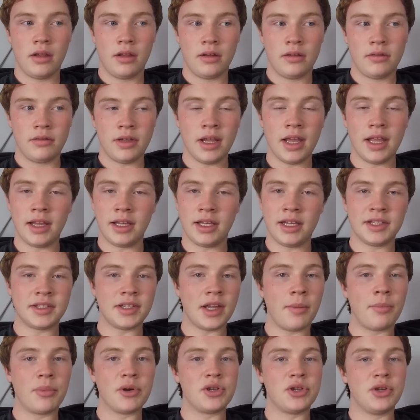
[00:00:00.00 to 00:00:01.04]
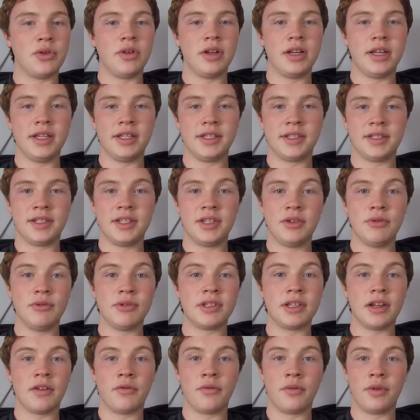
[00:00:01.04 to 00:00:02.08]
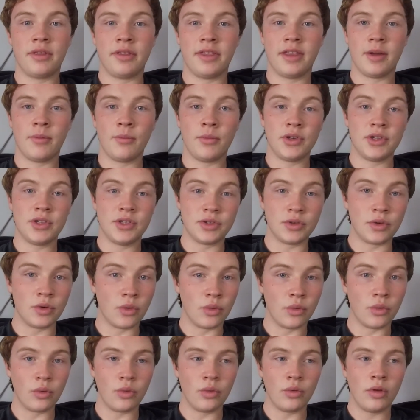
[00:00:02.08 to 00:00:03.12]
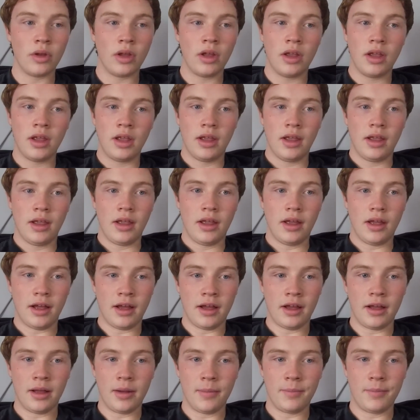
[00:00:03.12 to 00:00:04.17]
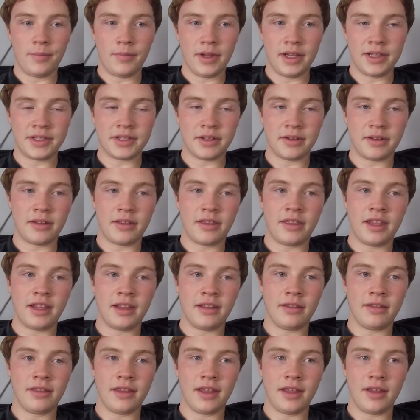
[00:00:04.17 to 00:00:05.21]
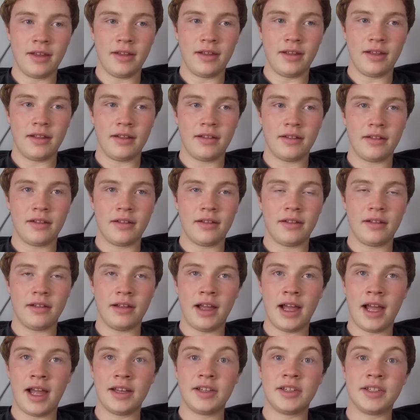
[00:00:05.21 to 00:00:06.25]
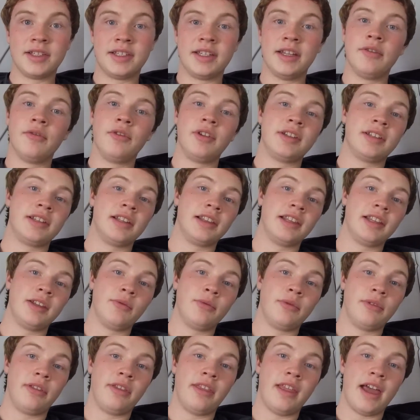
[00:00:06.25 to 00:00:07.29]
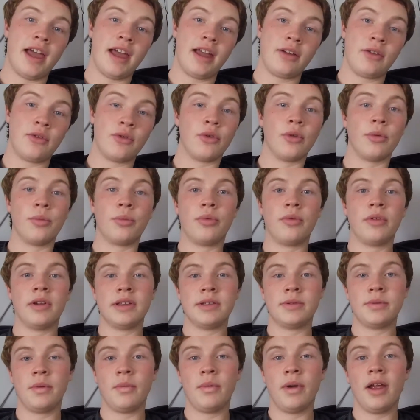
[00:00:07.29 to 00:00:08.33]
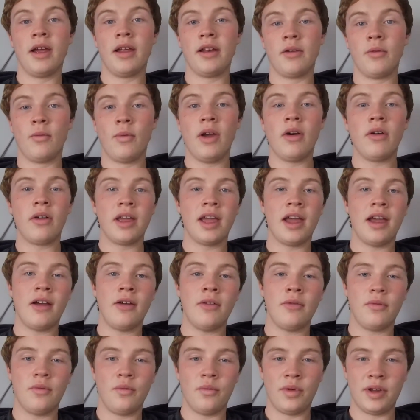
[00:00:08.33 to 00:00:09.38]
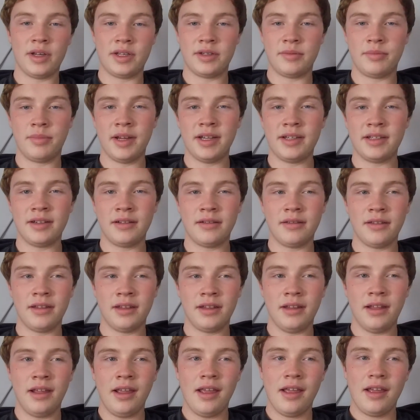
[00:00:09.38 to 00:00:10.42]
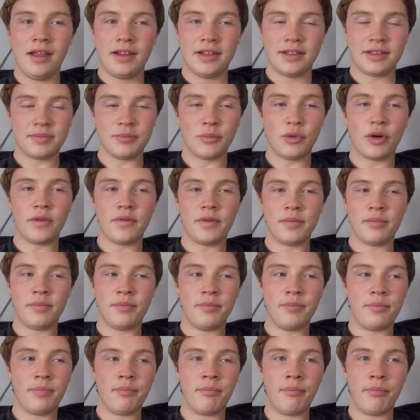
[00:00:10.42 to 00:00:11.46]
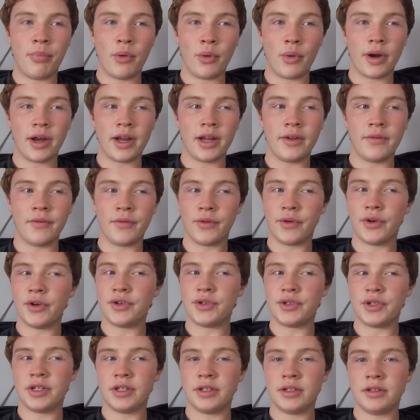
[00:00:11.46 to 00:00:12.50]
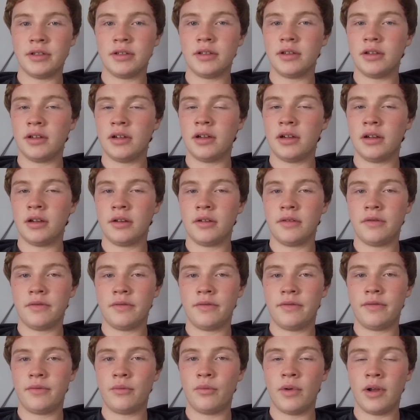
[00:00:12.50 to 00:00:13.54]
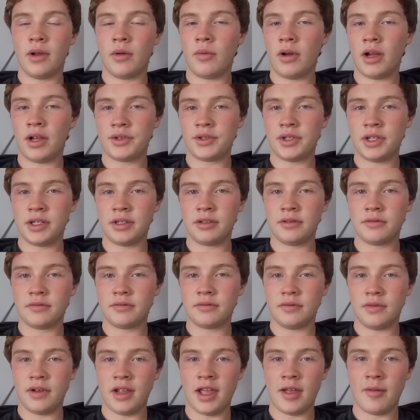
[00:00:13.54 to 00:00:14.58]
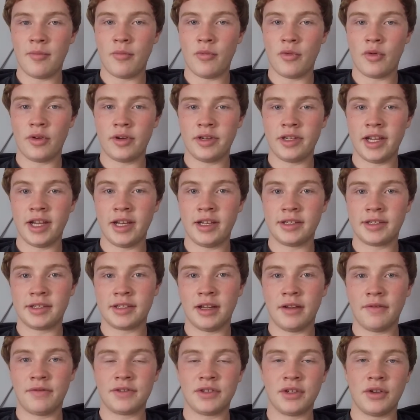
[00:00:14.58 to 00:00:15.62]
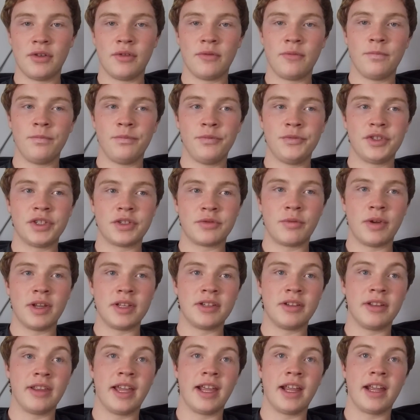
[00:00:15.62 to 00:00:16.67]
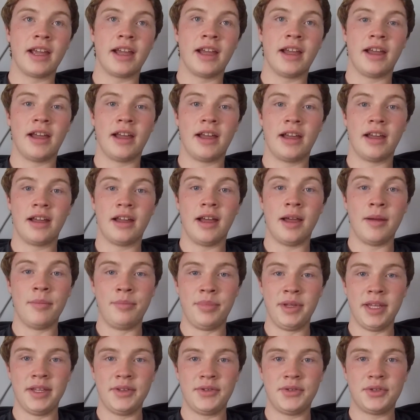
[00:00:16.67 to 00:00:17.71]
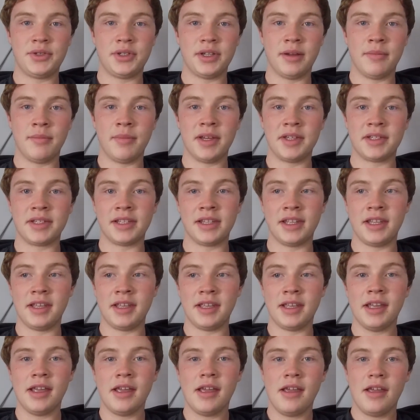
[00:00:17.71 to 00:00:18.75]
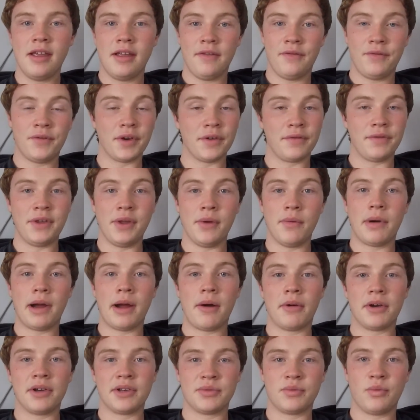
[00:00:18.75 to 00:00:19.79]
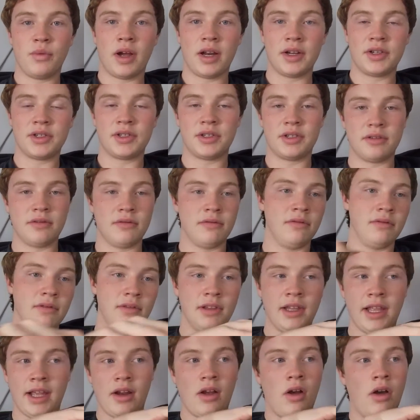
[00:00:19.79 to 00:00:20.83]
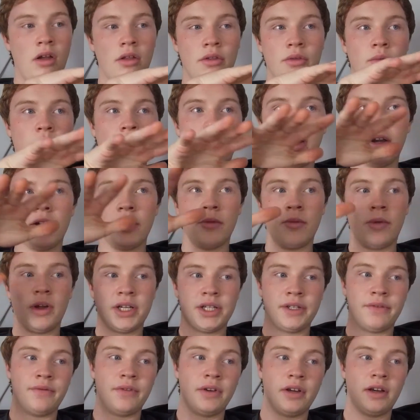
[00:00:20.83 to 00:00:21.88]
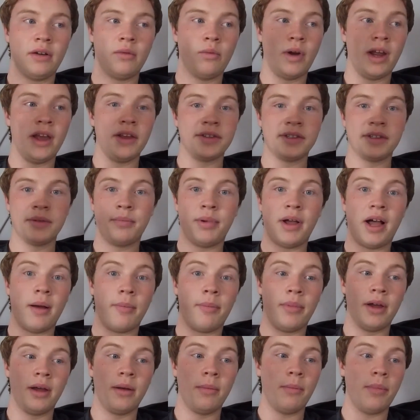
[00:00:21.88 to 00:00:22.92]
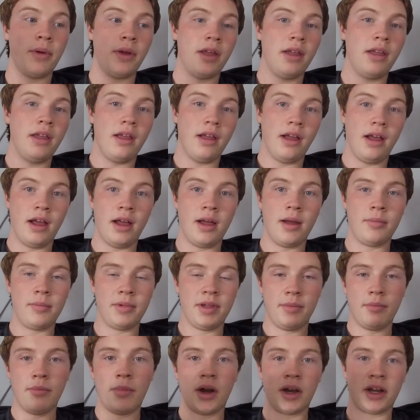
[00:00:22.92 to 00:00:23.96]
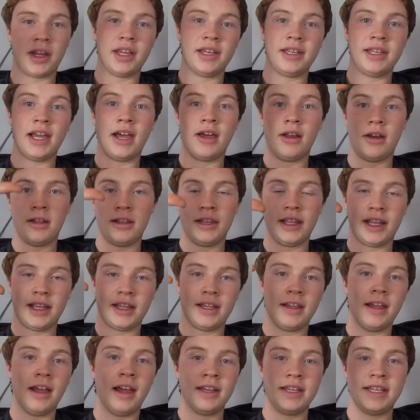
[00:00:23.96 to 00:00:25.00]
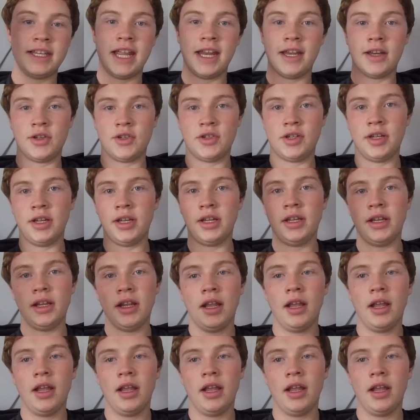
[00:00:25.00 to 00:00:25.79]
Yeah, it gets opportunities to do stuff with them, which is cool. And so the thing that I just did recently with that group was we went on a whale count, which basically it's more of a boring version of whale watching and more data stuff. So just went to like a beach and basically for a few hours watched like all the water and watched for whales to pop up and mark it down on like a data sheet.